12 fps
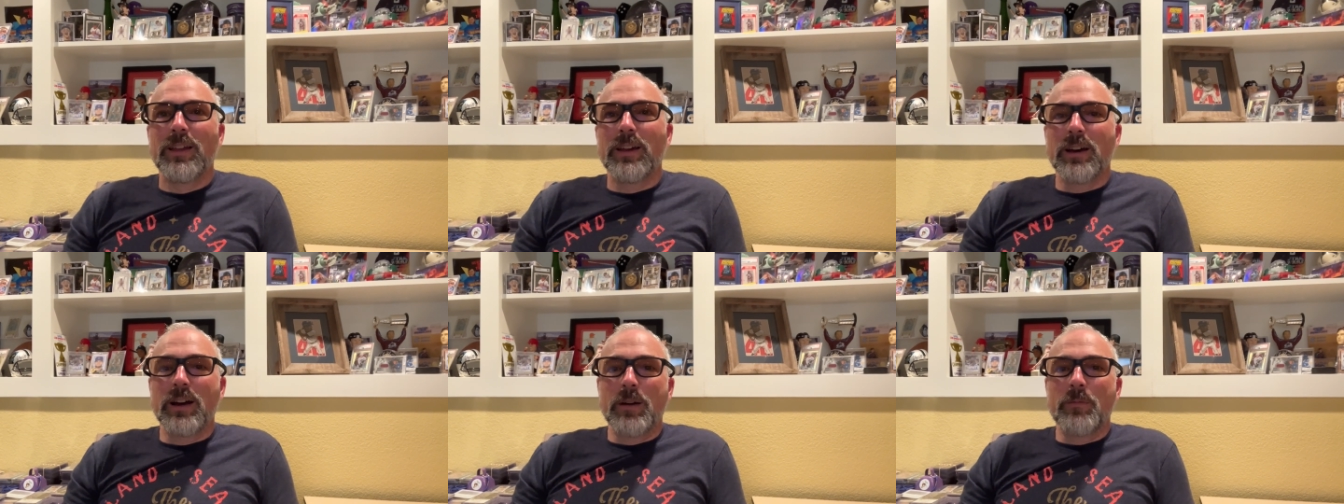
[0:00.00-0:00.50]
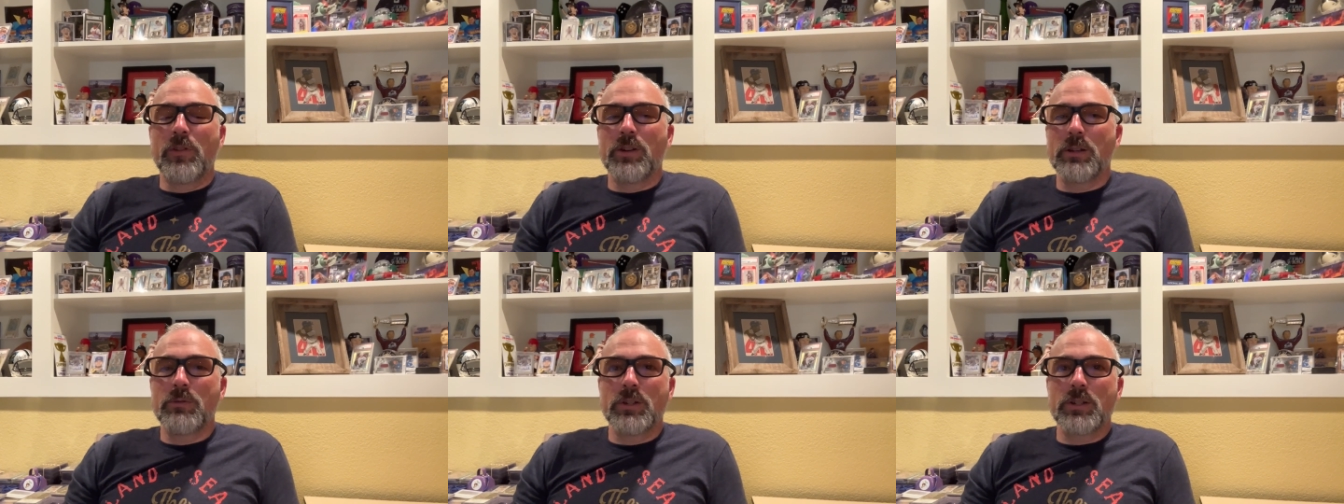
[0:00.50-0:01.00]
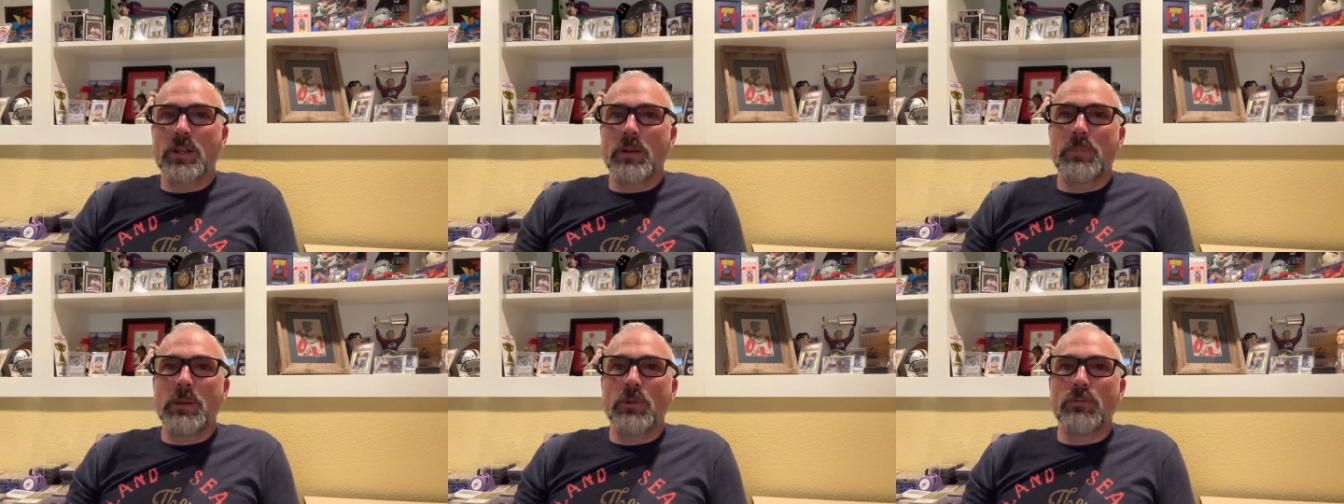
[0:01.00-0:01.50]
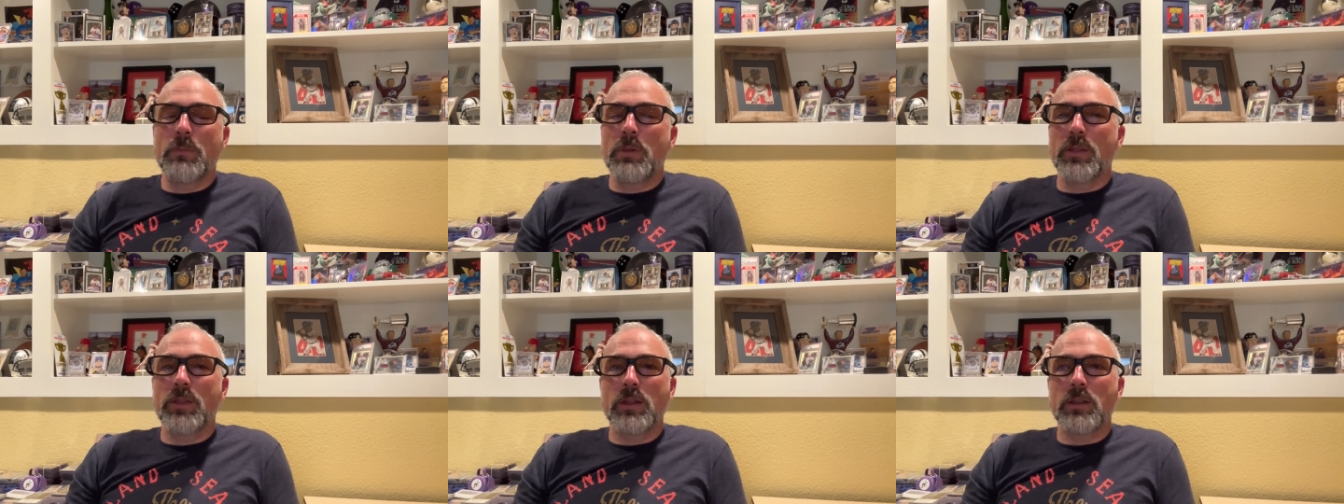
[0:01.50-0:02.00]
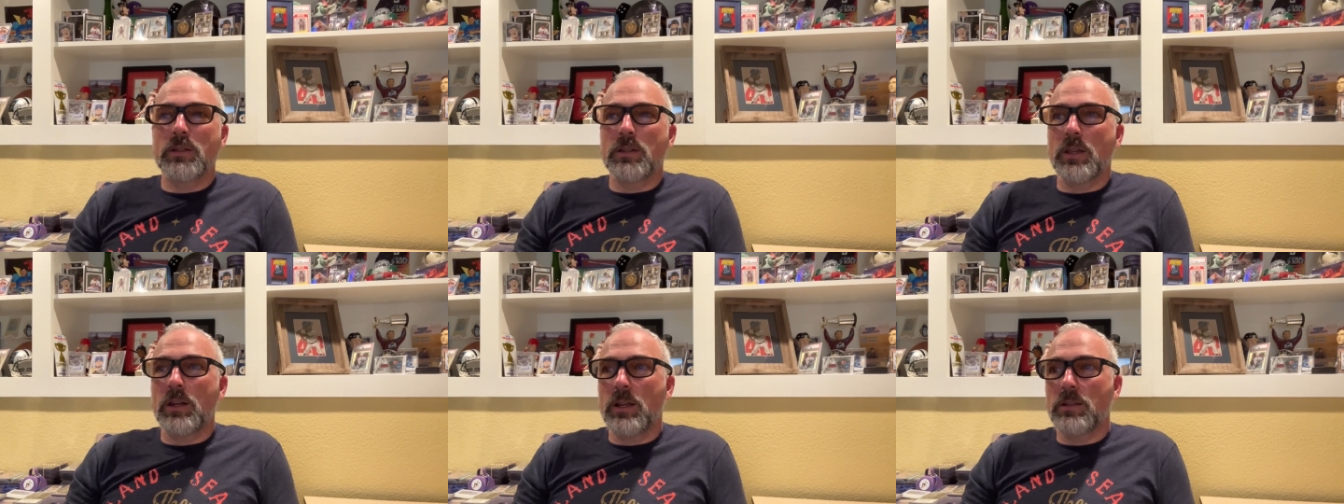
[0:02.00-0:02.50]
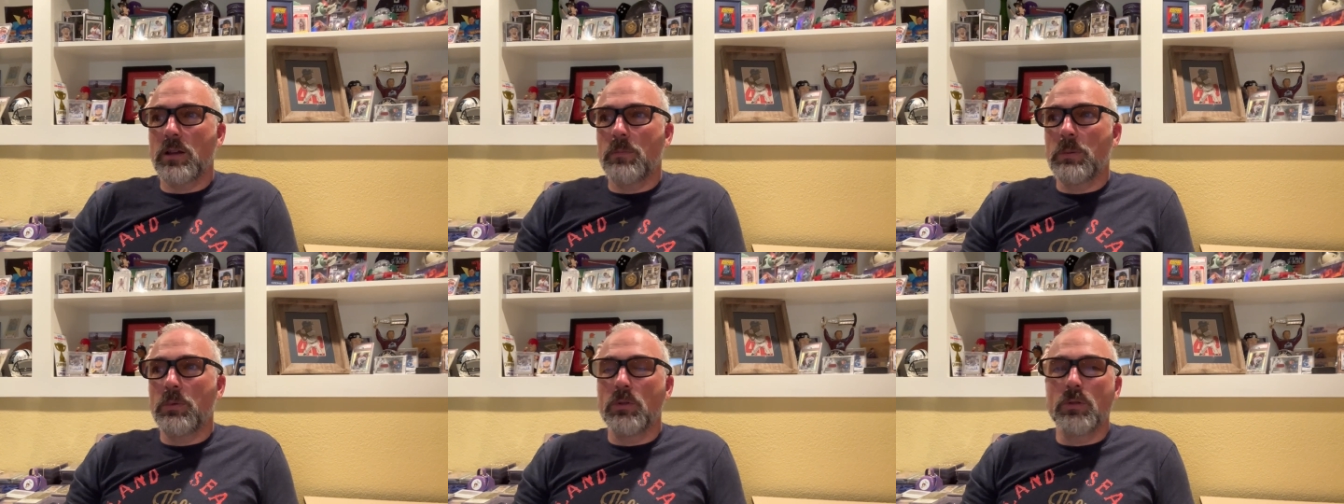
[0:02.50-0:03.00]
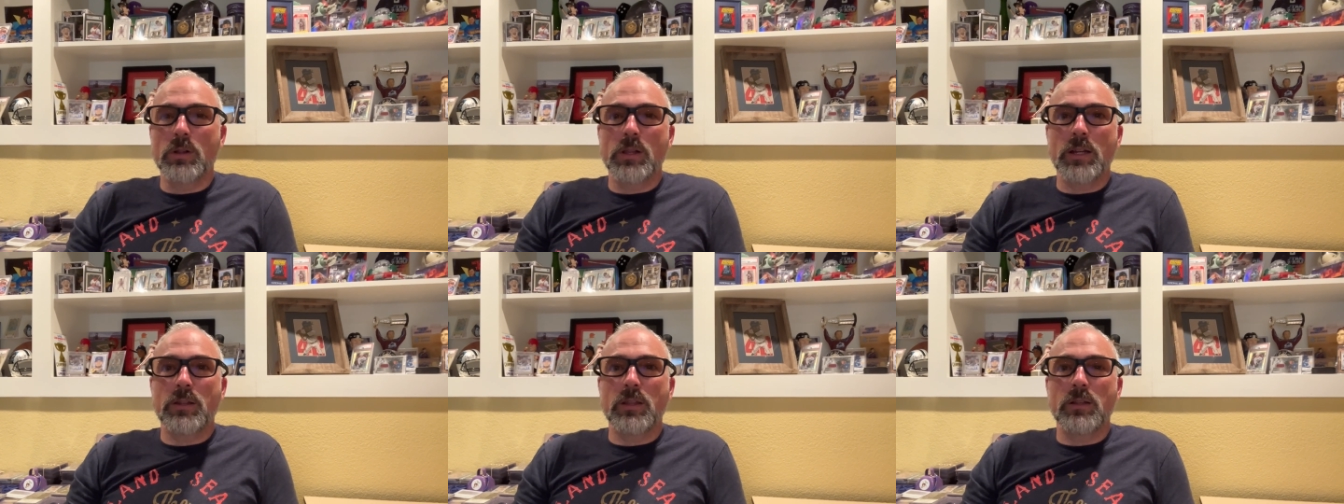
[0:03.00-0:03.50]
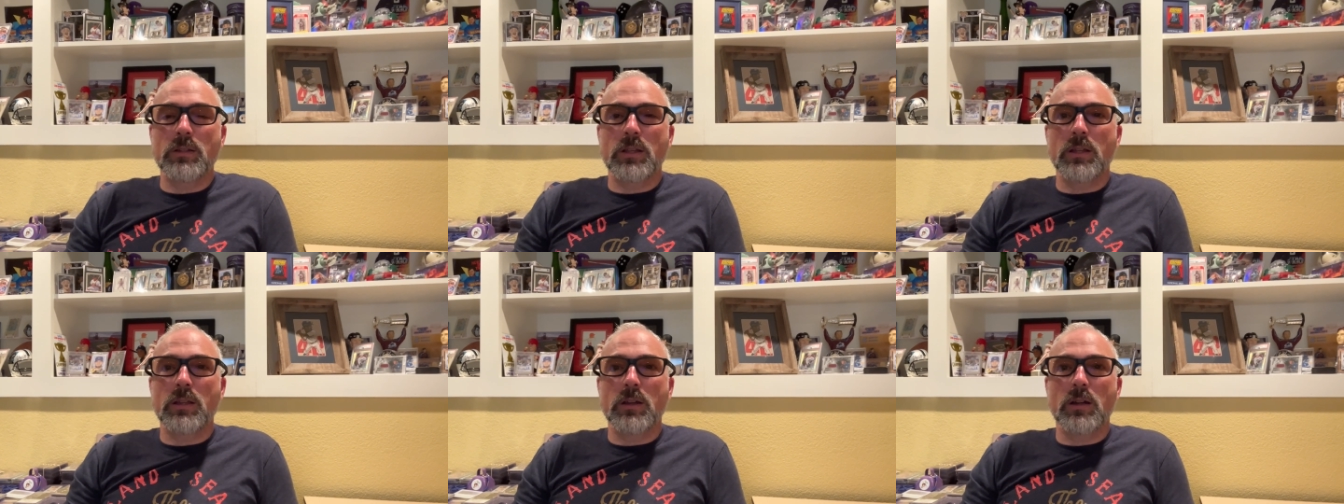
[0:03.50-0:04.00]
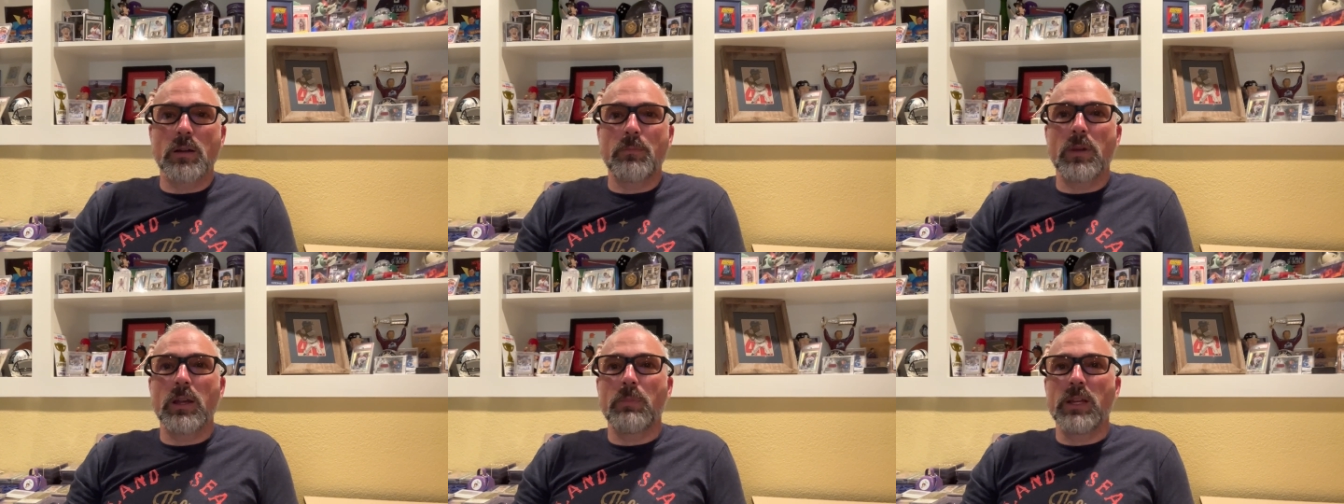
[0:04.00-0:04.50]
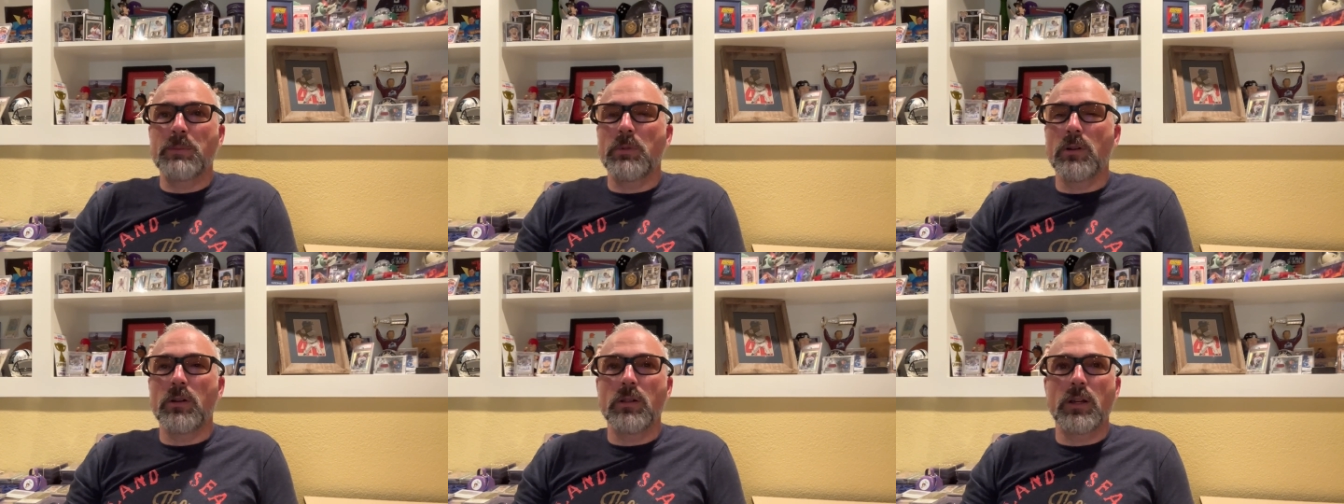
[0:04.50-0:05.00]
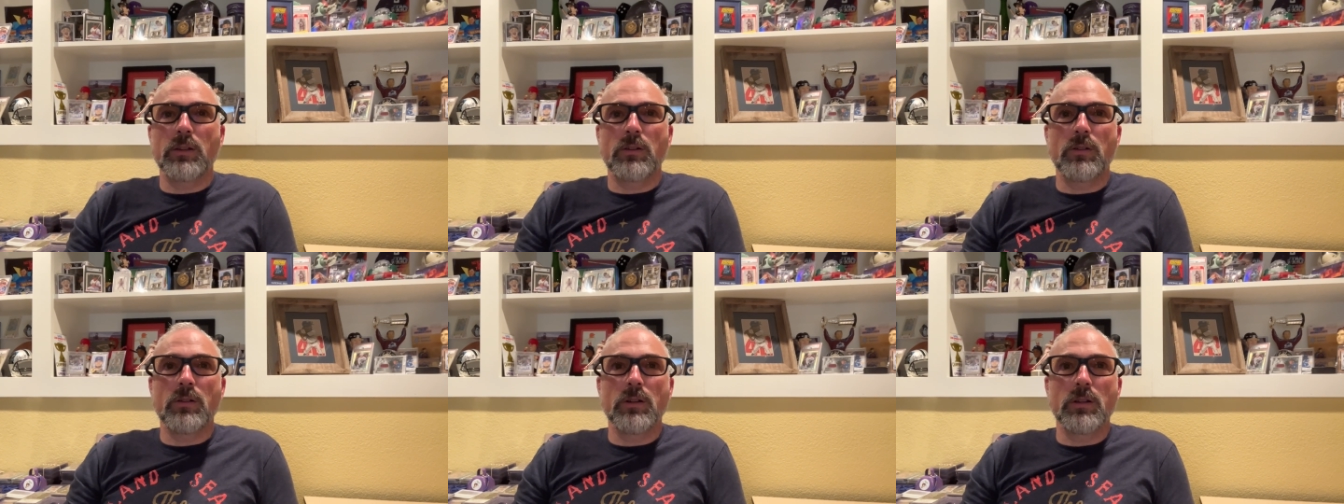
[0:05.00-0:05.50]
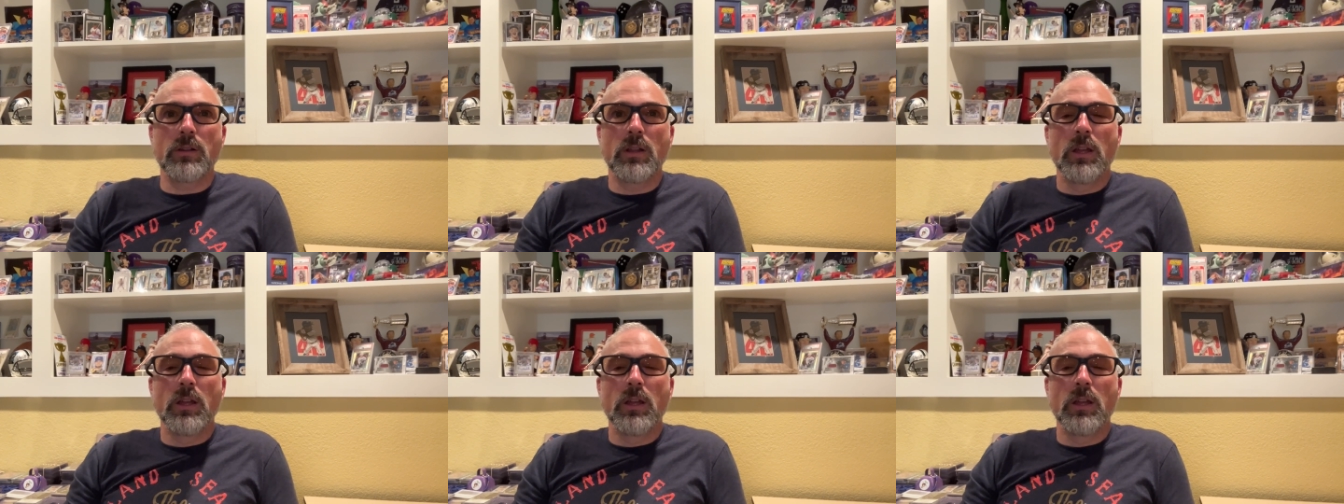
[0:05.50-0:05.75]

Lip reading: First I just saw people ripping things, and then I saw people who collect things like Mike Baseball Collector and